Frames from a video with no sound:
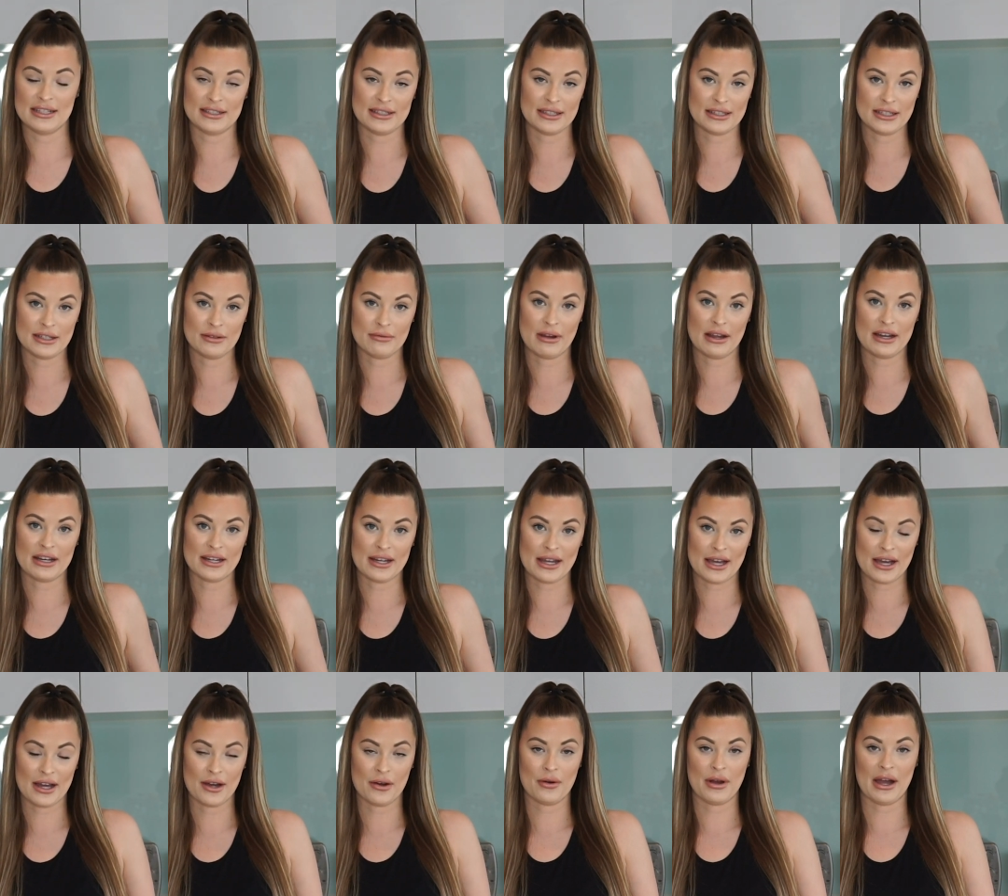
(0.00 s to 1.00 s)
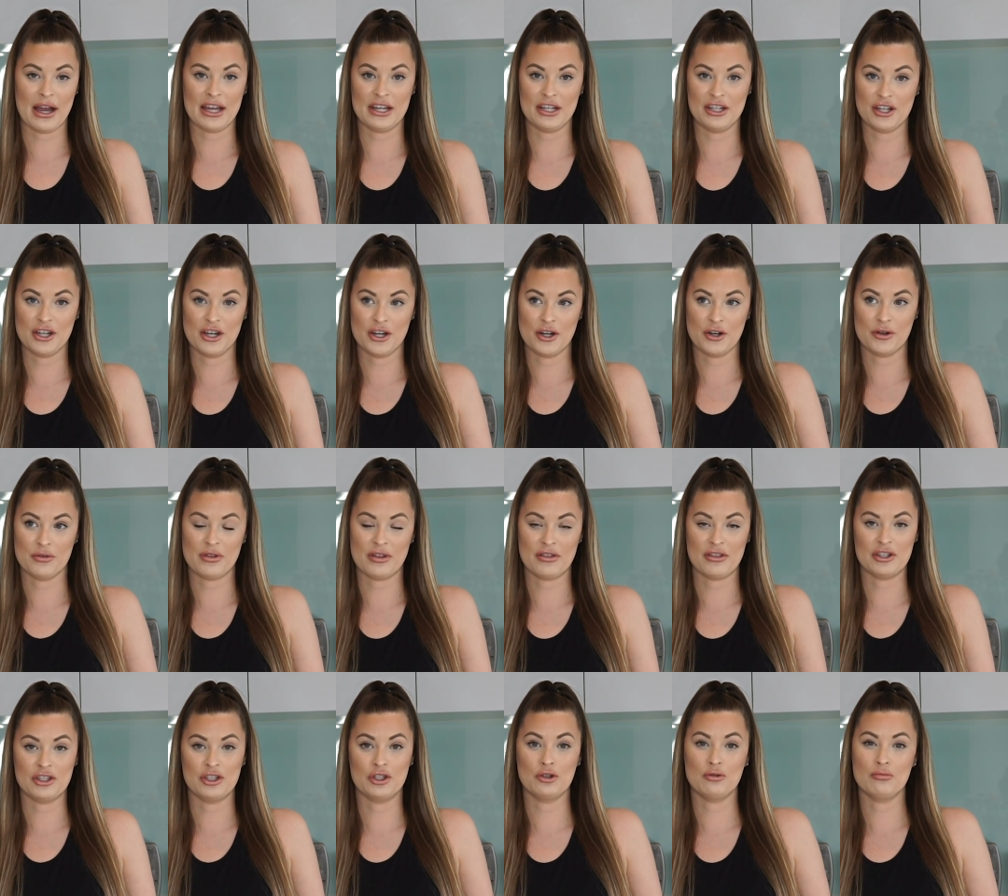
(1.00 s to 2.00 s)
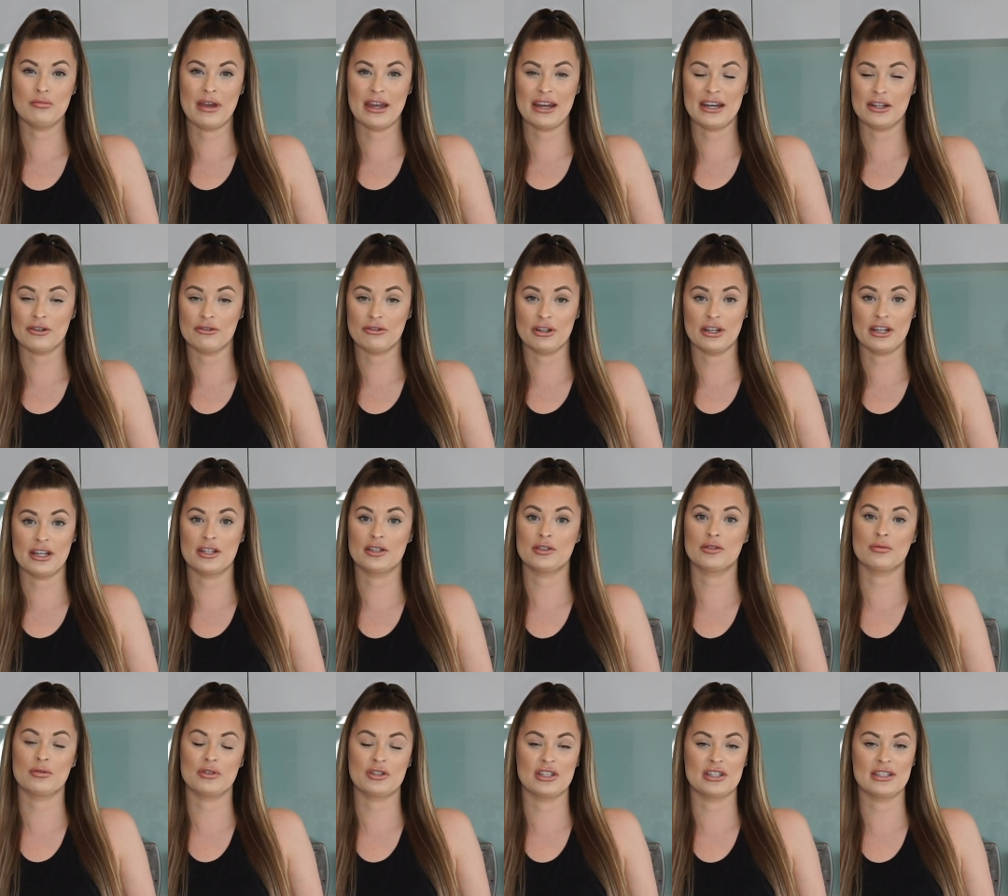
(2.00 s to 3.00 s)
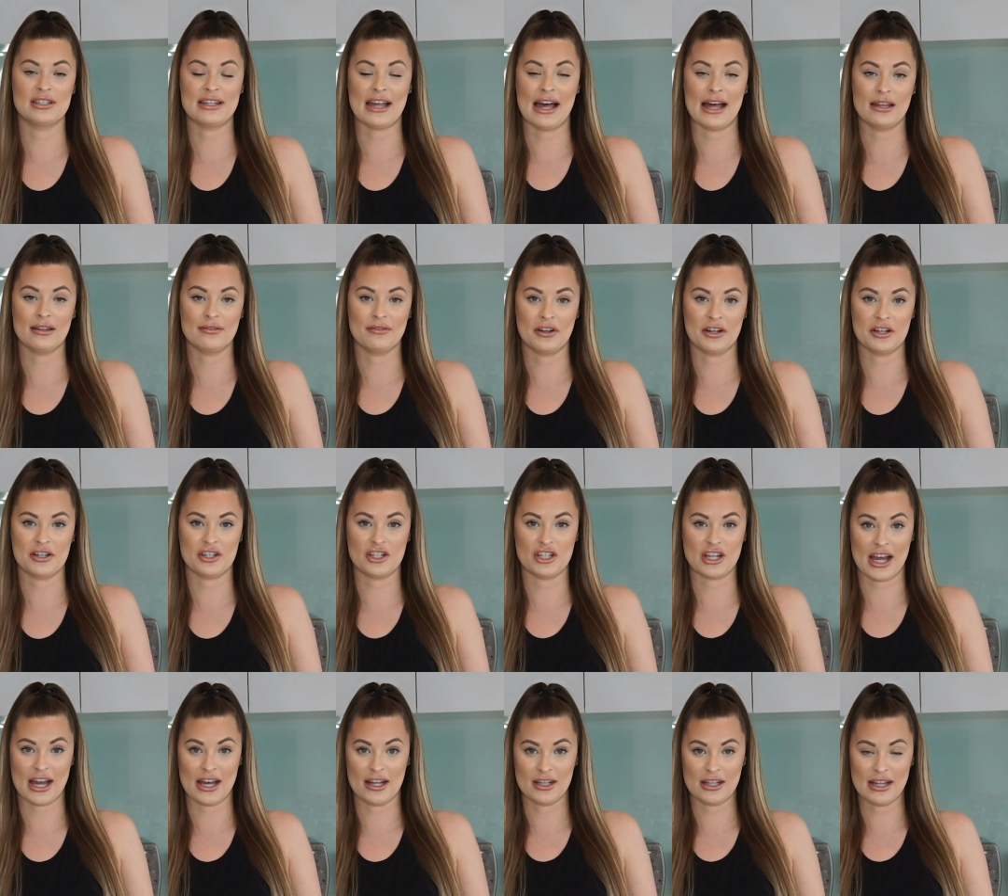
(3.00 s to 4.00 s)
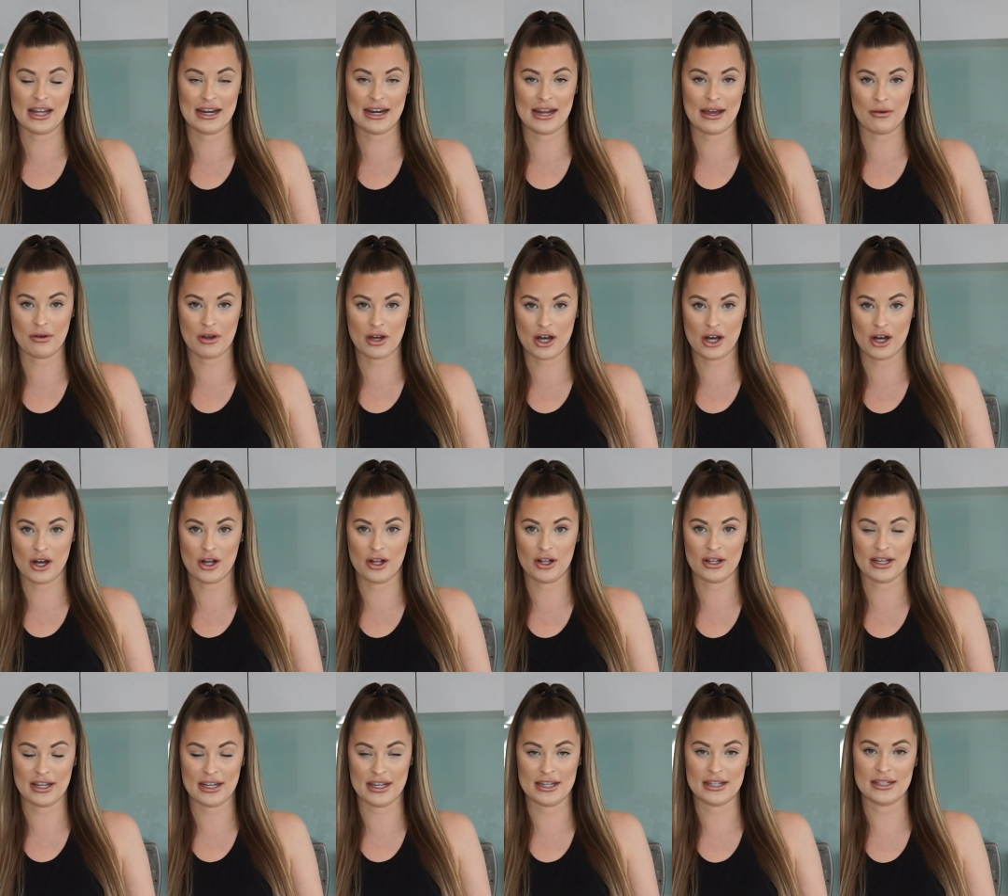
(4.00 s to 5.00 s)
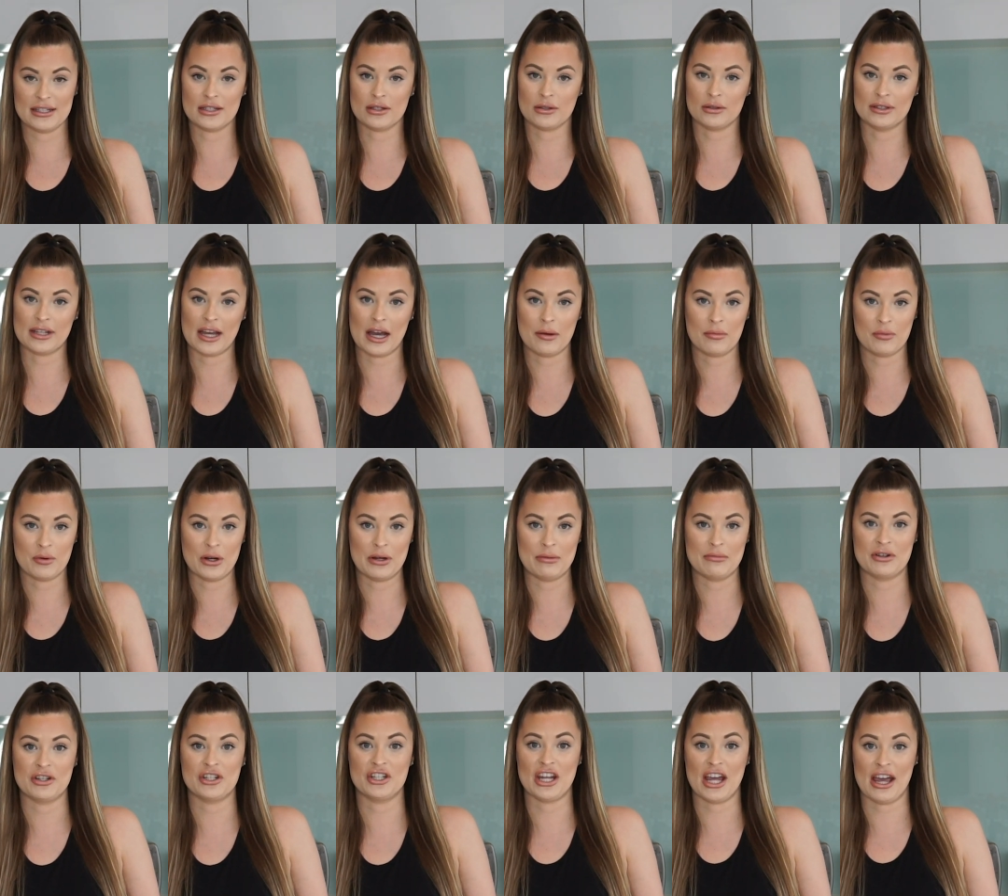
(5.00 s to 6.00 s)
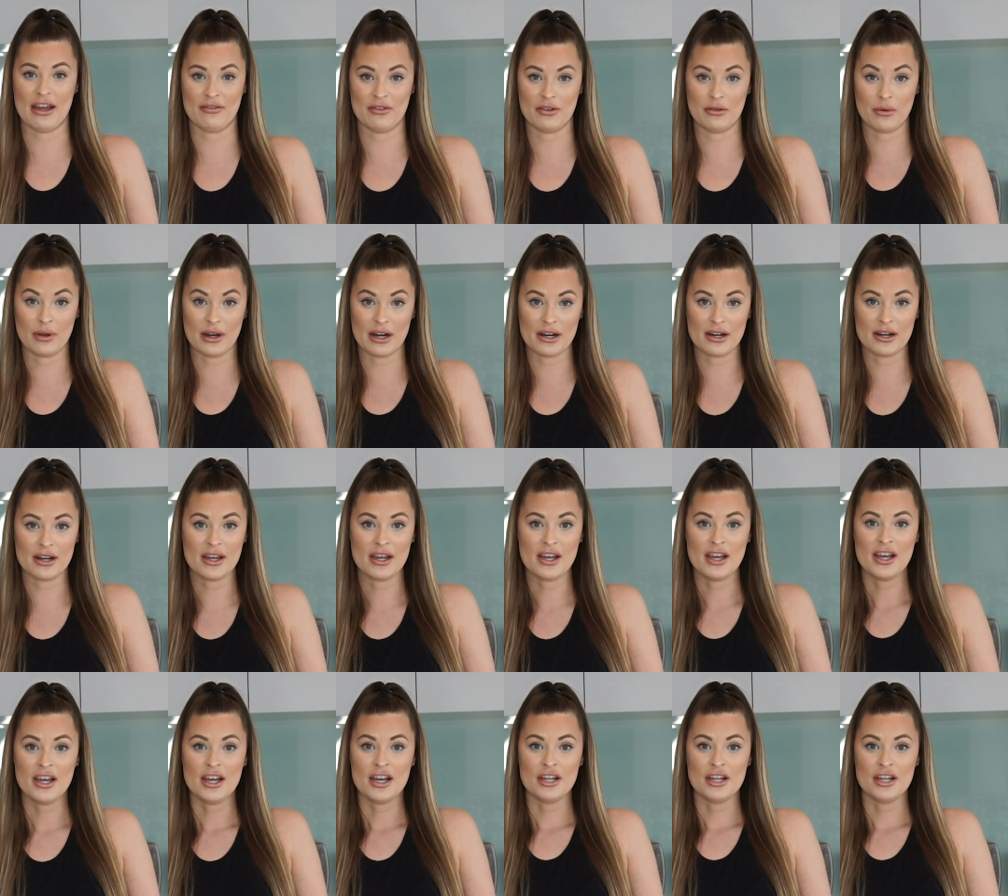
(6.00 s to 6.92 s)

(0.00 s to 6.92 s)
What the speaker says: easily. Right now, I know that the two main ingredients, which is aloe vera gel and alcohol, is sold out pretty much everywhere.